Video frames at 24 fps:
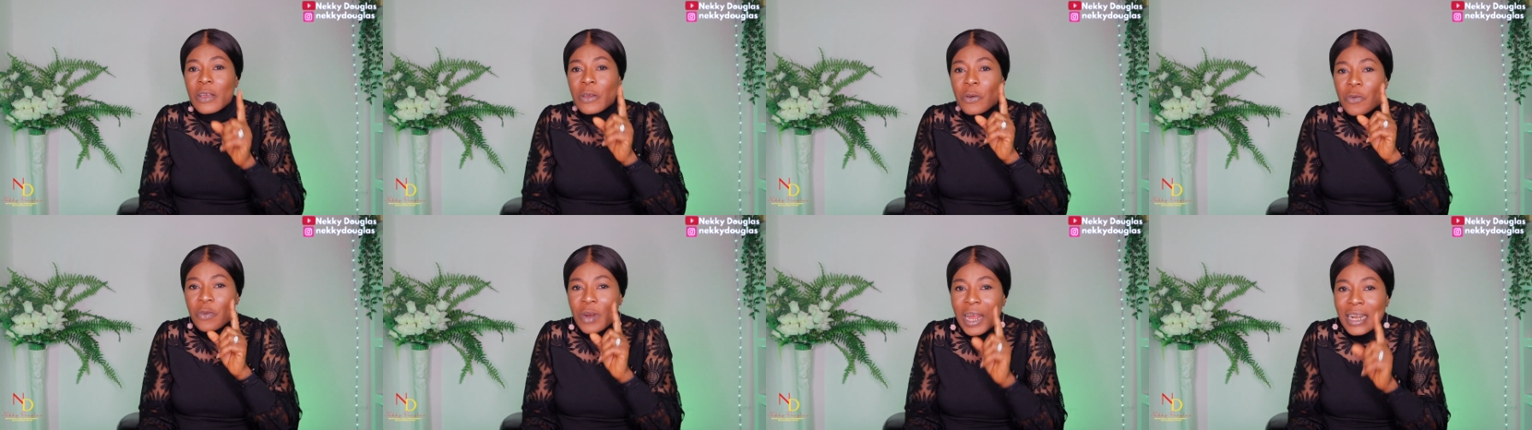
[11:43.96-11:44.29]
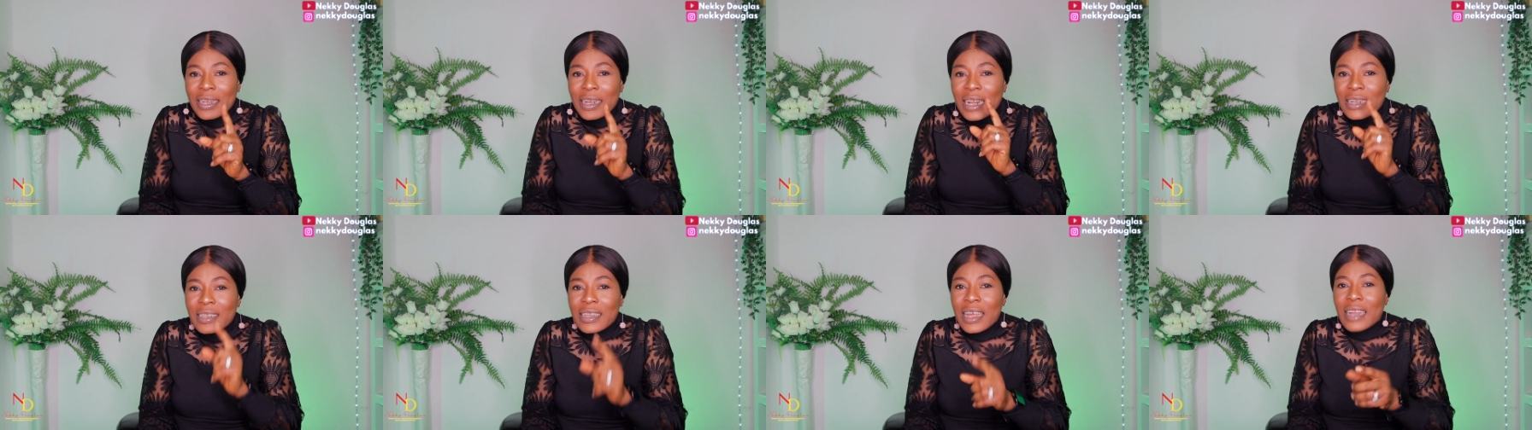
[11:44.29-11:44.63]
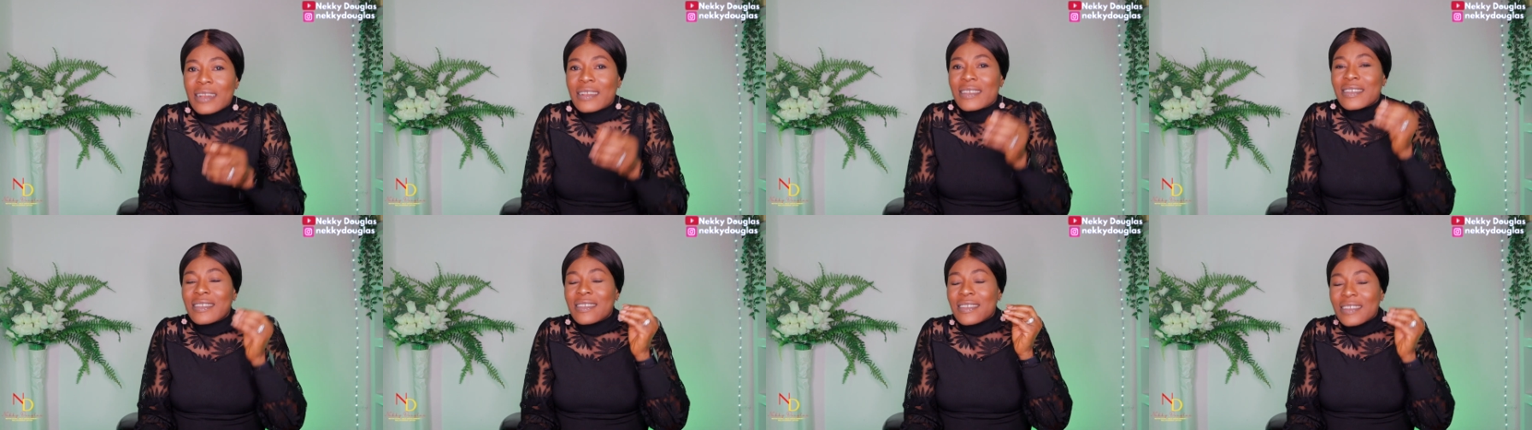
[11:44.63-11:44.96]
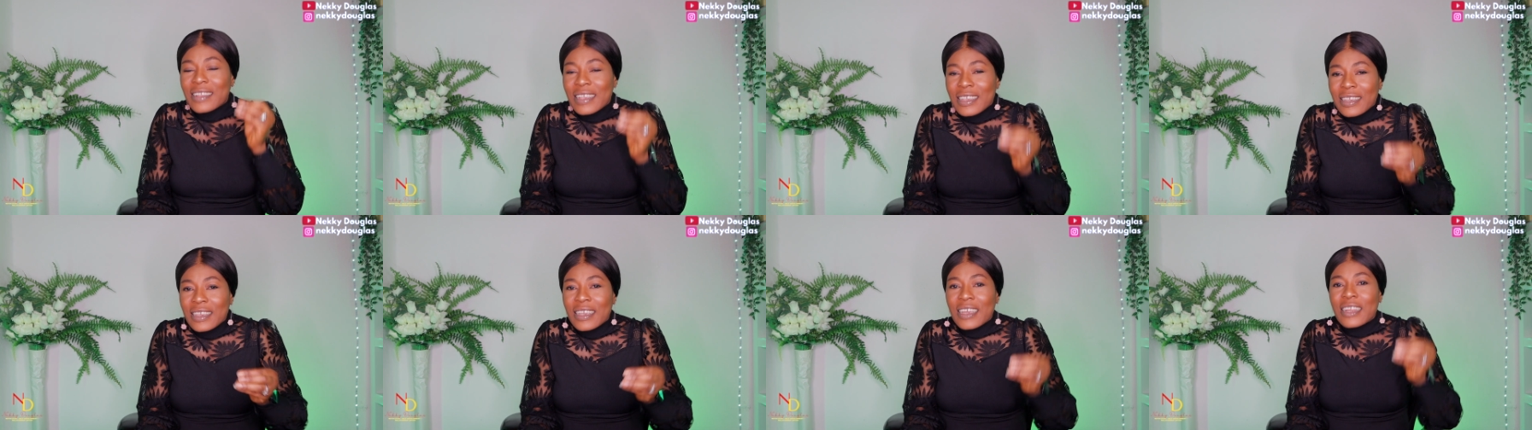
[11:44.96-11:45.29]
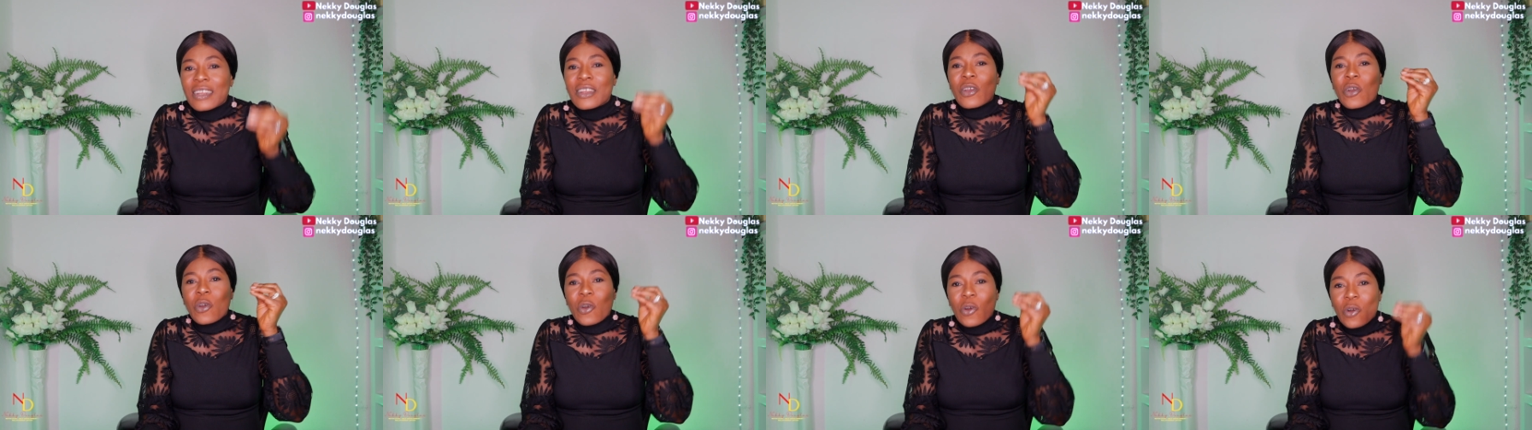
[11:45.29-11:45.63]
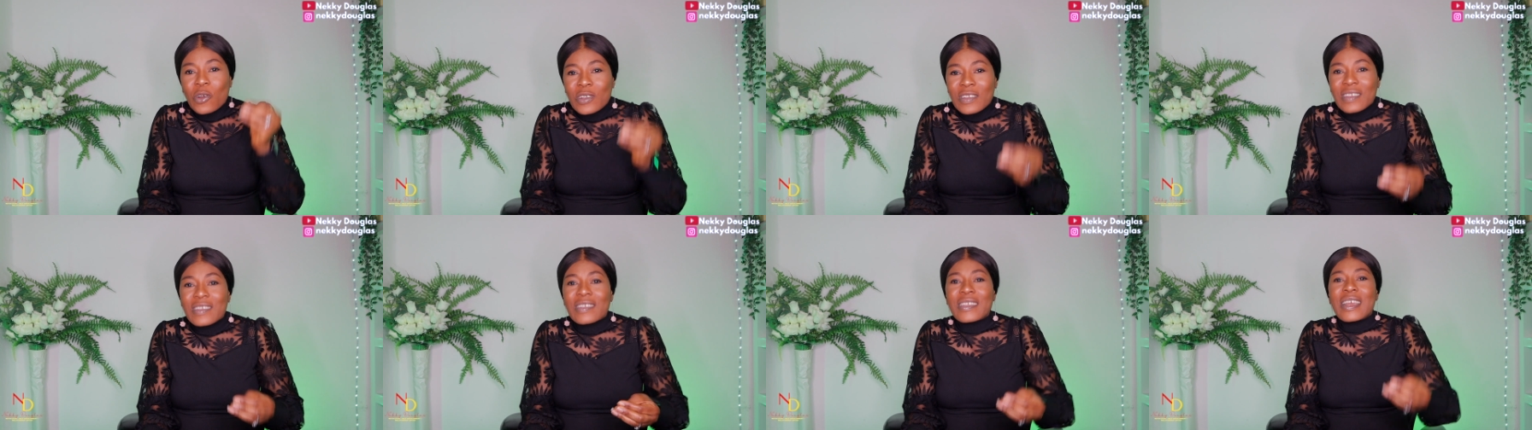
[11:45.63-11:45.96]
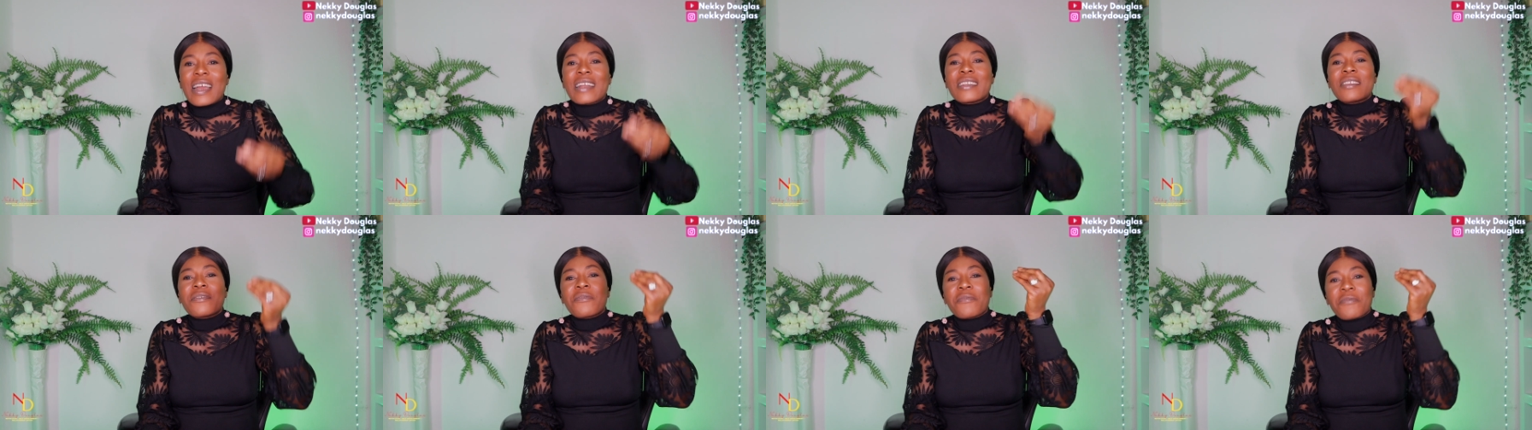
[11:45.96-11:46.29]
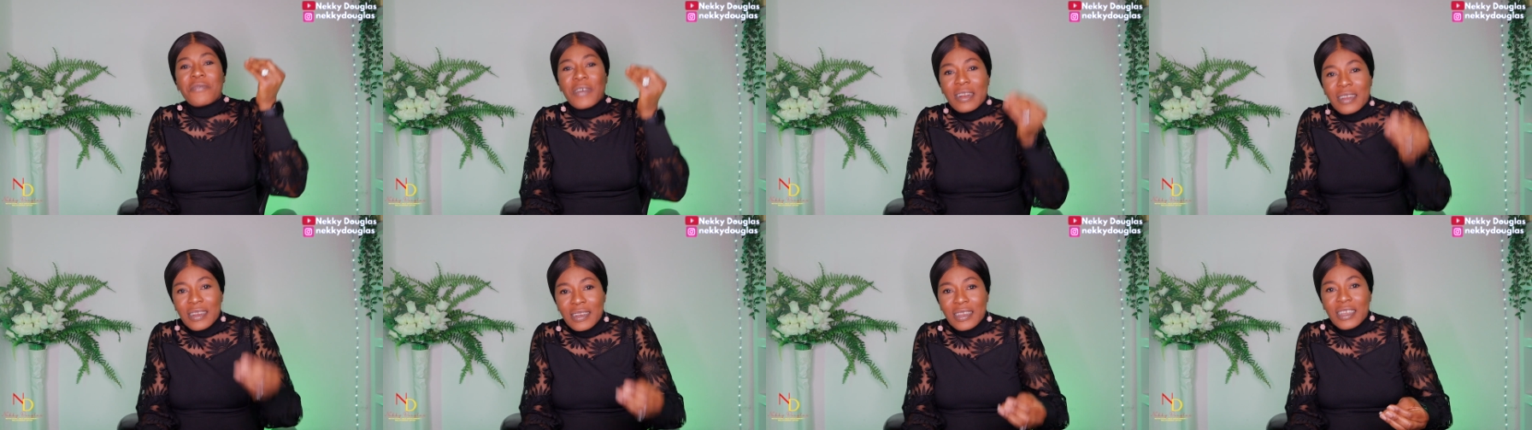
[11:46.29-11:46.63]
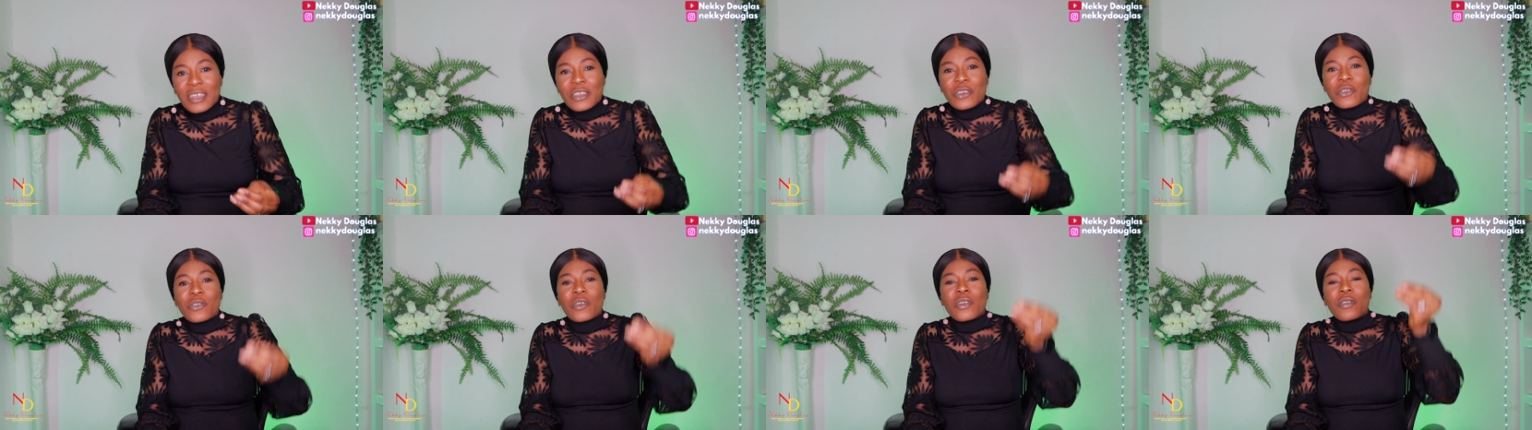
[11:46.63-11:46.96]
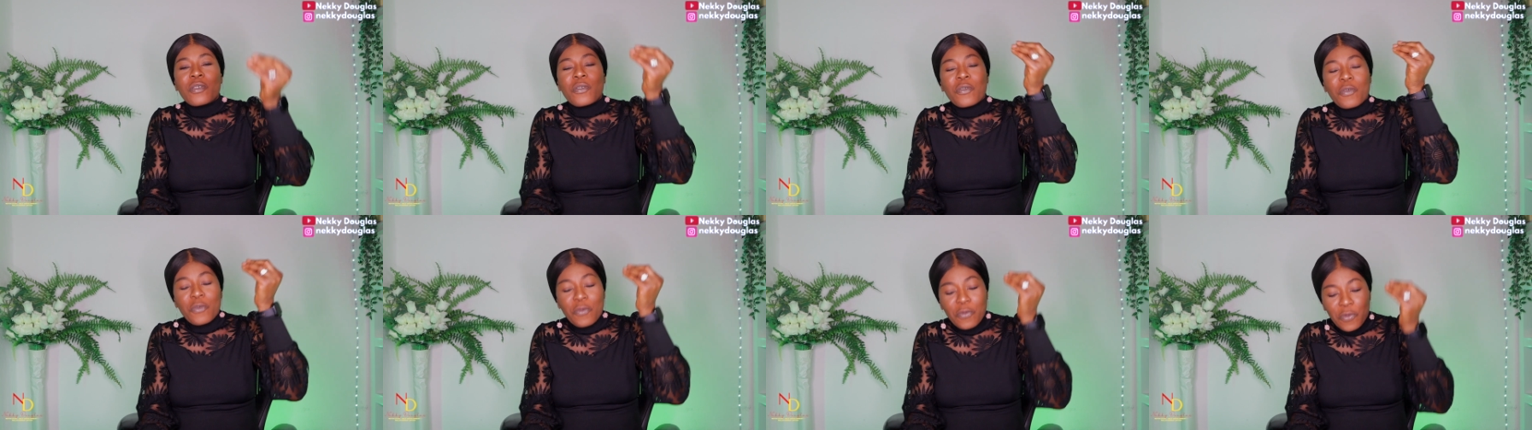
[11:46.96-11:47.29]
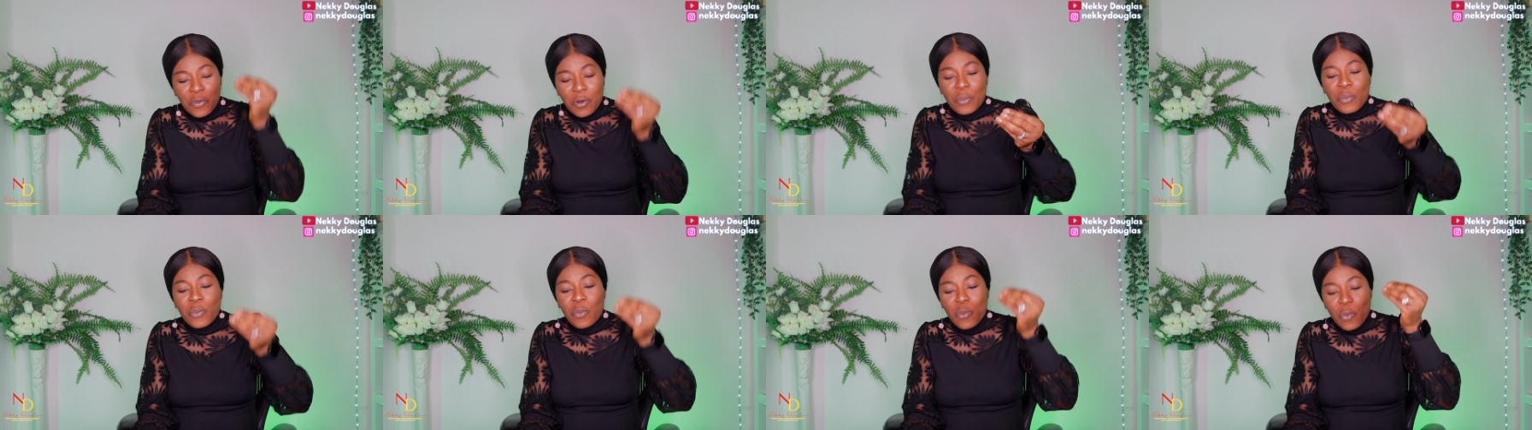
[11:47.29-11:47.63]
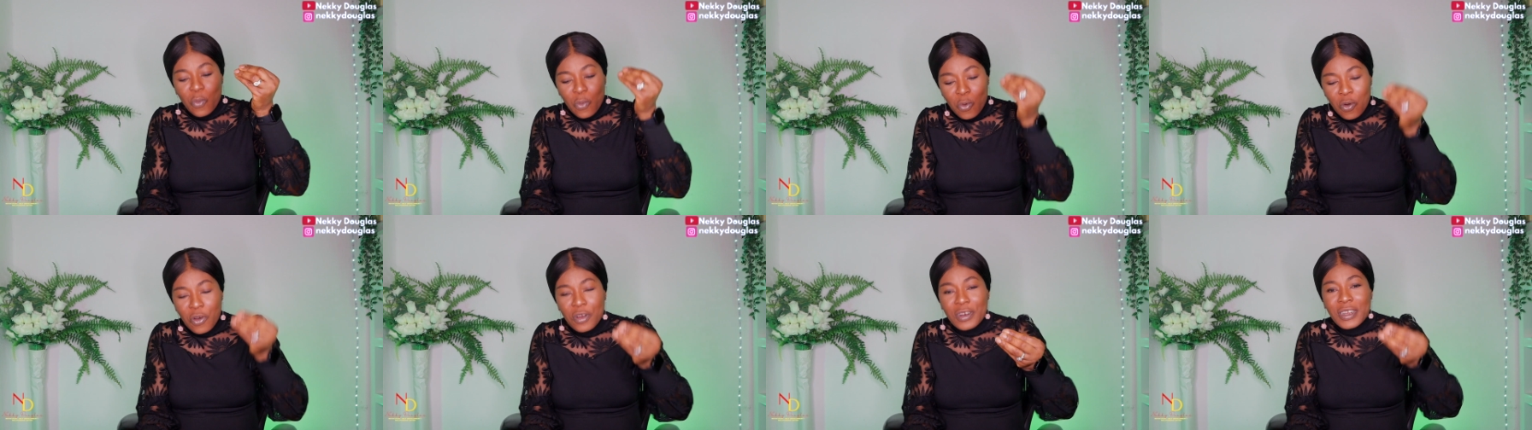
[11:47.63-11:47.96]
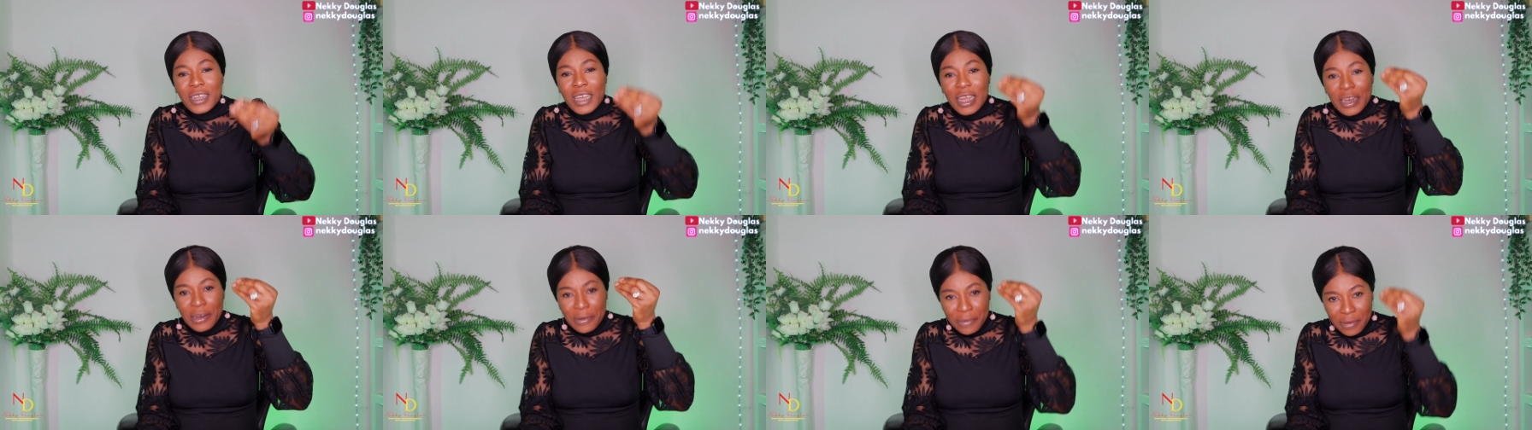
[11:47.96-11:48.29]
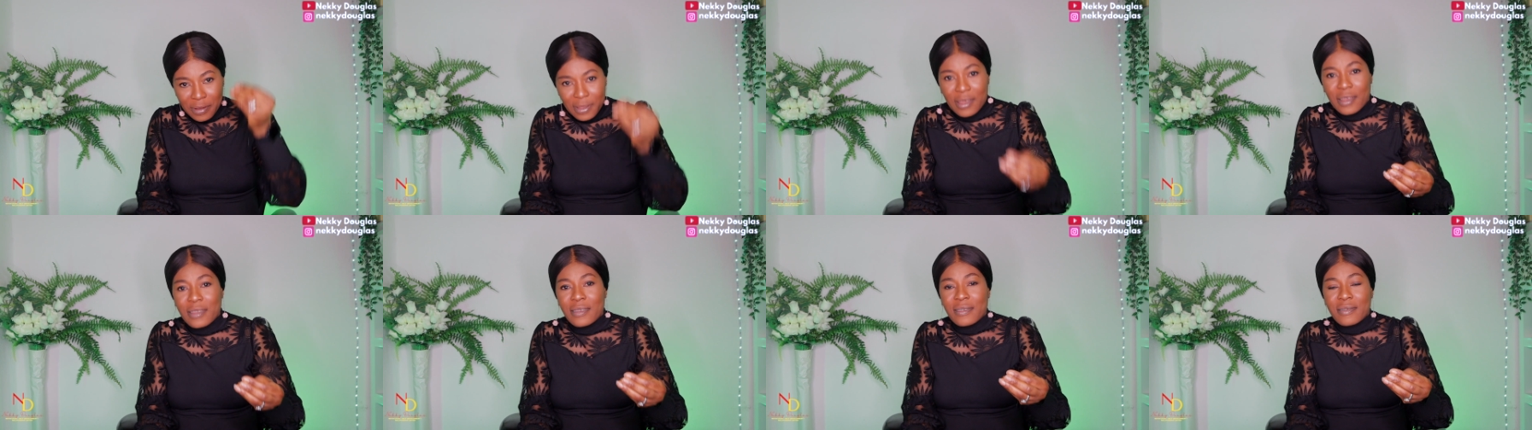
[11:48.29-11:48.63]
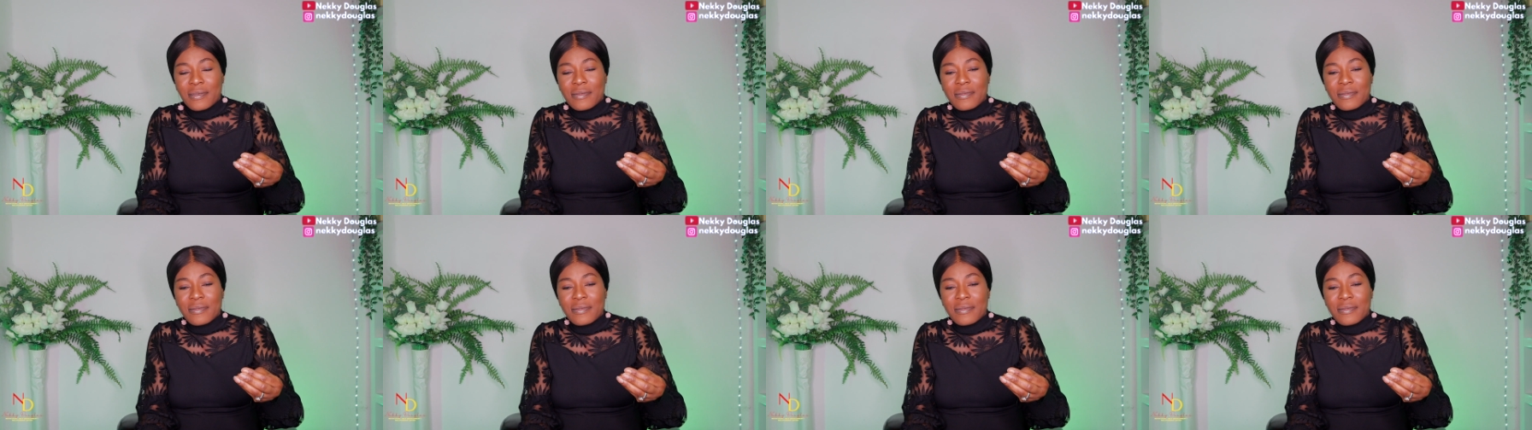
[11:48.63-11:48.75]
rather than seeking constant validation from one another.